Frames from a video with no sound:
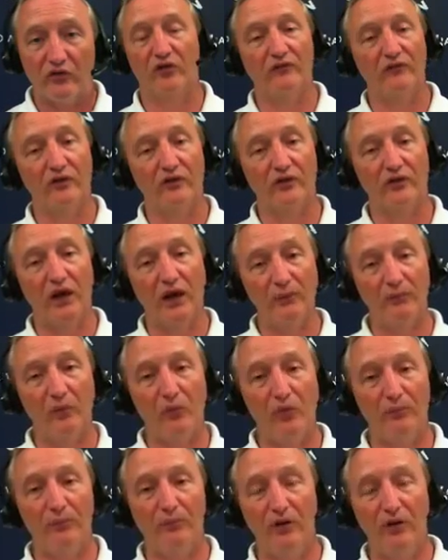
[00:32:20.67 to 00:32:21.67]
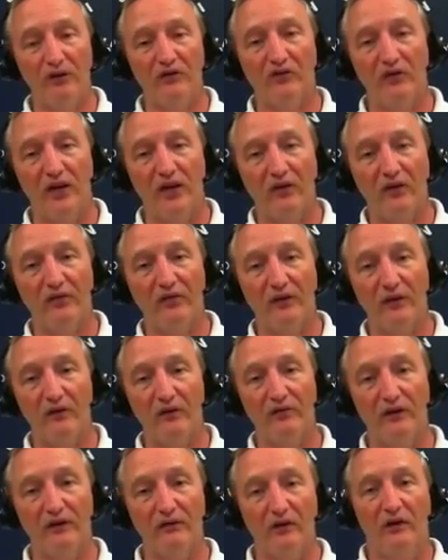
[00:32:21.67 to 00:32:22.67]
There's a couple of books out there
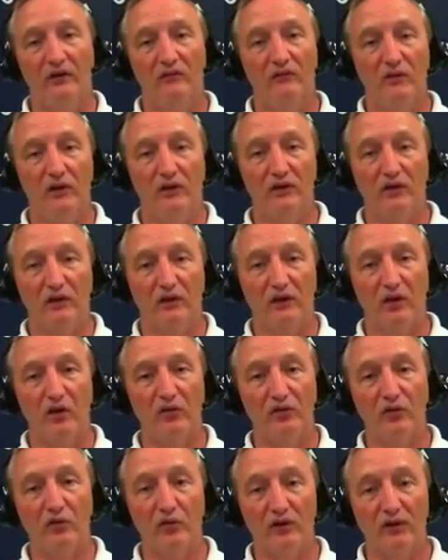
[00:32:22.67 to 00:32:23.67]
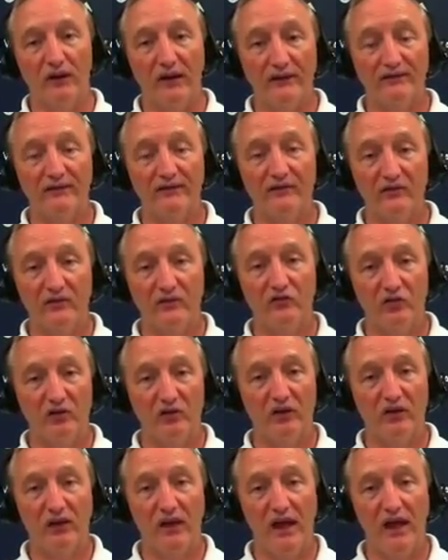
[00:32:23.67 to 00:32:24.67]
that go through lessons that you
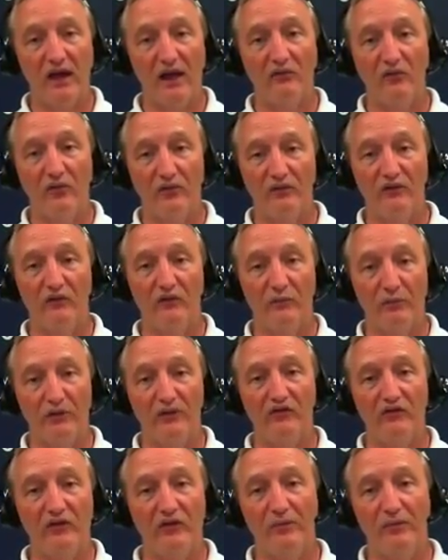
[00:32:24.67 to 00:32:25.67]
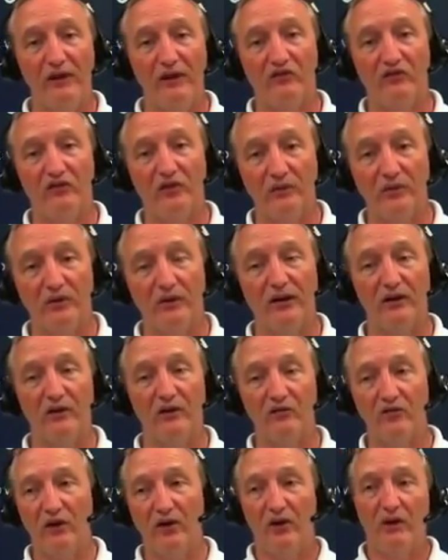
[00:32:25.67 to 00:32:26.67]
can have with these PC-based
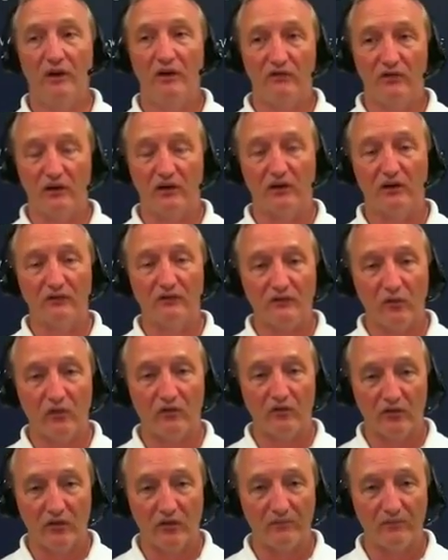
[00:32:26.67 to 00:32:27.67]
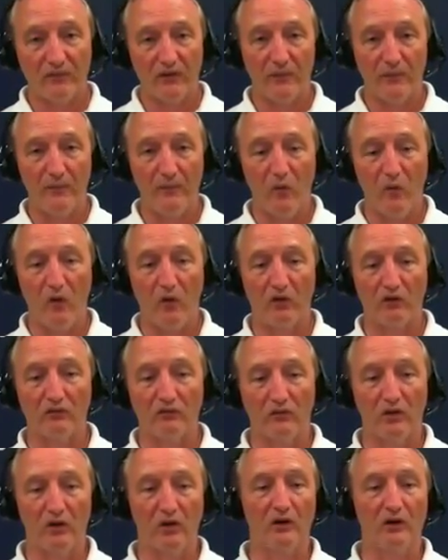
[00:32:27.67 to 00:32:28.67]
simulators. If you can afford something
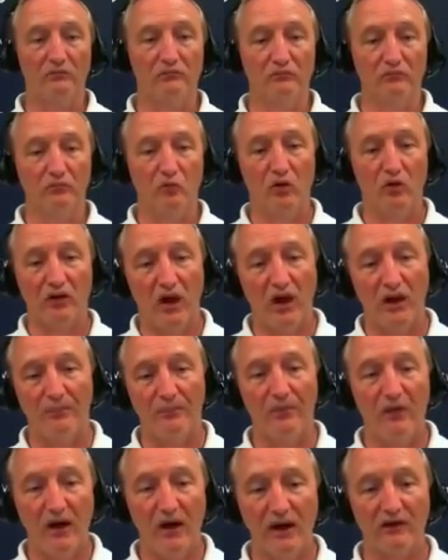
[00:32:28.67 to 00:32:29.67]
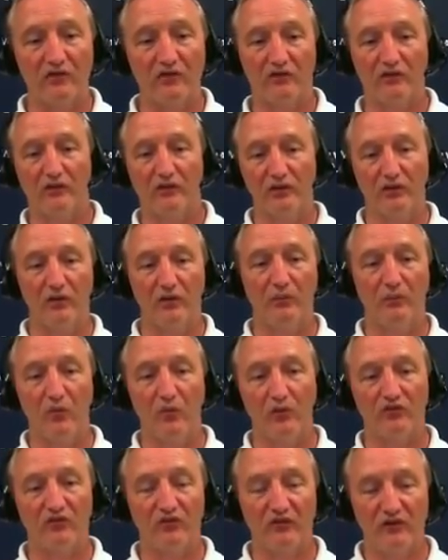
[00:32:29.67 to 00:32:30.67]
more complex, or
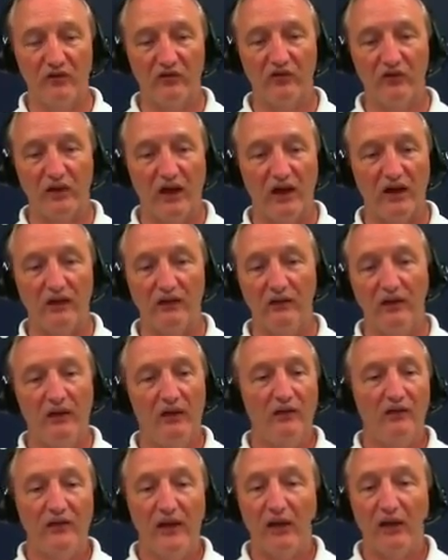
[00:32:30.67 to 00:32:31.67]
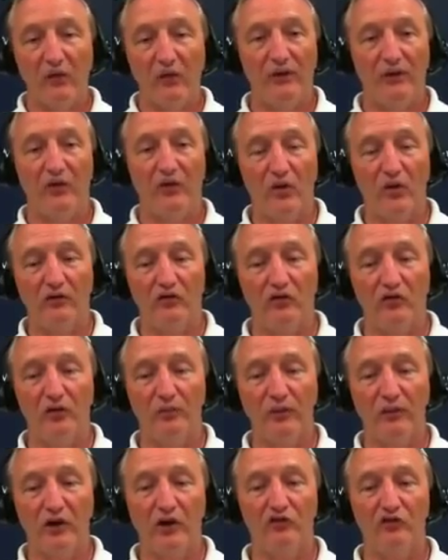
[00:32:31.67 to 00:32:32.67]
more sophisticated, that would be great too,
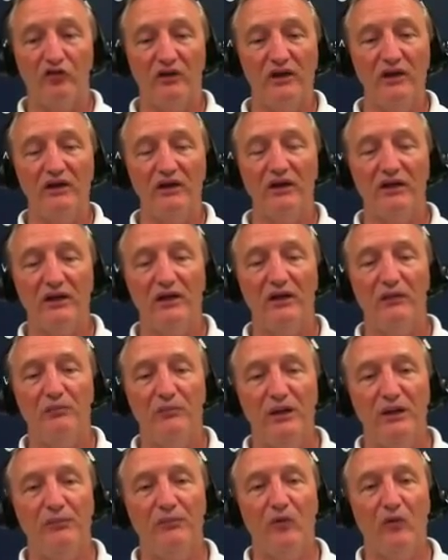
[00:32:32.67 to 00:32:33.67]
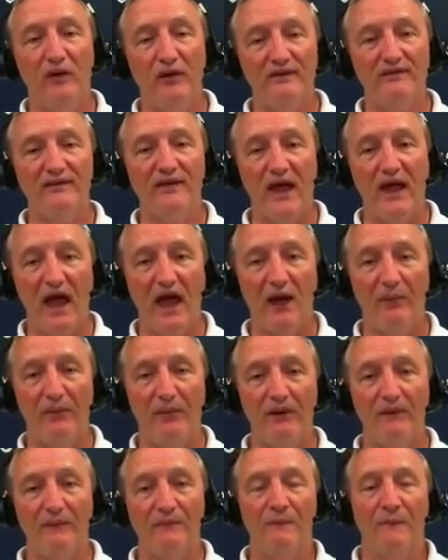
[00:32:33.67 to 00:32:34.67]
because you need to keep people in the
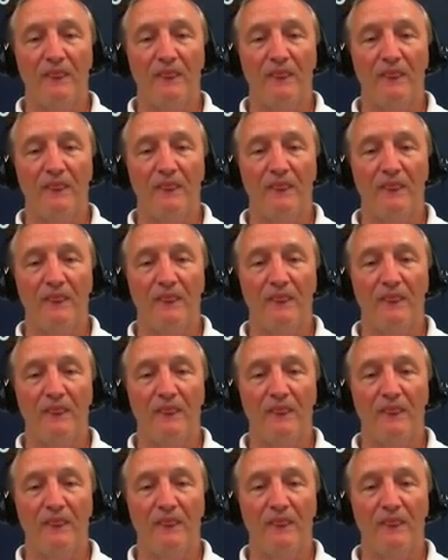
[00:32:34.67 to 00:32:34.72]
habit.